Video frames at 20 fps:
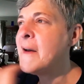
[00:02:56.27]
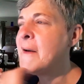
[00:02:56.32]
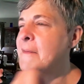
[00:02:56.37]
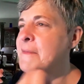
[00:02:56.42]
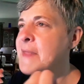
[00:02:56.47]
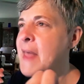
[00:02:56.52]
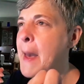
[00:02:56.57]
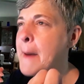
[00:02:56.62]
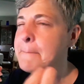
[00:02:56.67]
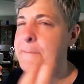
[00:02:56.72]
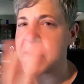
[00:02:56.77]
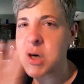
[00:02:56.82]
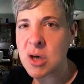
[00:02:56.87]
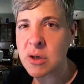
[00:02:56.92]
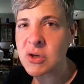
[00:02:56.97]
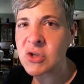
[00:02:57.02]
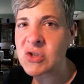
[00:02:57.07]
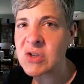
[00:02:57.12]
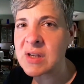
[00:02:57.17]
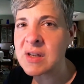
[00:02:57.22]
that
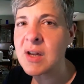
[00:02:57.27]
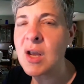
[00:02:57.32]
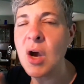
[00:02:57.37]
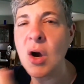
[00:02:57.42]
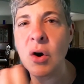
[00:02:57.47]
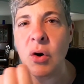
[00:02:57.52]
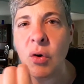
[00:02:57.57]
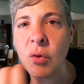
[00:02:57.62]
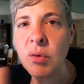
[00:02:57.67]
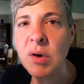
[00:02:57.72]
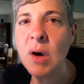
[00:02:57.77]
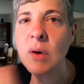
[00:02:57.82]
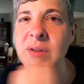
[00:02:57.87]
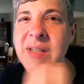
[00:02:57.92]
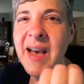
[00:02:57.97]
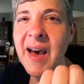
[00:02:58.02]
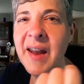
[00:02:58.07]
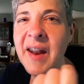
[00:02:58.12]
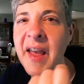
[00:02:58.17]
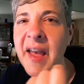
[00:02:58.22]
person who knows
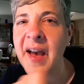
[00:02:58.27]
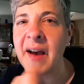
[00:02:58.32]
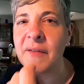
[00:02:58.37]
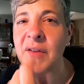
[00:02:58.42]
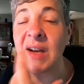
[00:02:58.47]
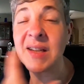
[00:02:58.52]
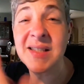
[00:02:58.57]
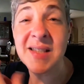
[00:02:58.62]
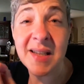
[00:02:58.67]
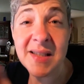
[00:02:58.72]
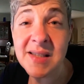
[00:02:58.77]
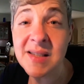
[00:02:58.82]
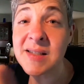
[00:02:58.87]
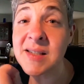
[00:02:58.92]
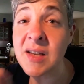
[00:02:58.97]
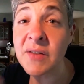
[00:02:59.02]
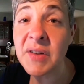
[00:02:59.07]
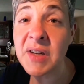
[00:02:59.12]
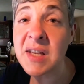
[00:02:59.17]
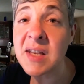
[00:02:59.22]
how to have
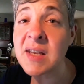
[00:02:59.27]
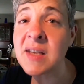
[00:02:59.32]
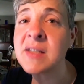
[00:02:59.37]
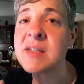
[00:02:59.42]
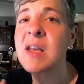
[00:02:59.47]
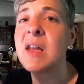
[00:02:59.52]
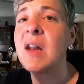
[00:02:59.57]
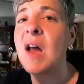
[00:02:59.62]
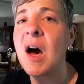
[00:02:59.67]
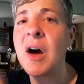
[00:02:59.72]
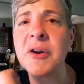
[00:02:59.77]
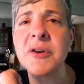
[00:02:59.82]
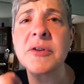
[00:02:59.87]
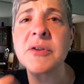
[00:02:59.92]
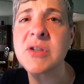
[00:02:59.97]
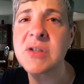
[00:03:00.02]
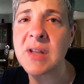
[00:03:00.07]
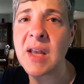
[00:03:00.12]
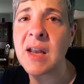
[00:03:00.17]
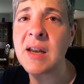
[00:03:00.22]
sensitivities and
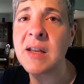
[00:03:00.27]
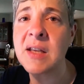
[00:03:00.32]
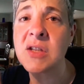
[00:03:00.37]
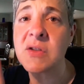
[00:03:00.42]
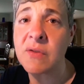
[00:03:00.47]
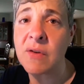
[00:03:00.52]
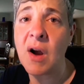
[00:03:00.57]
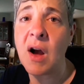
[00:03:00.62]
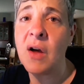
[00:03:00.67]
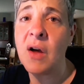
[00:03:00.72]
understandings for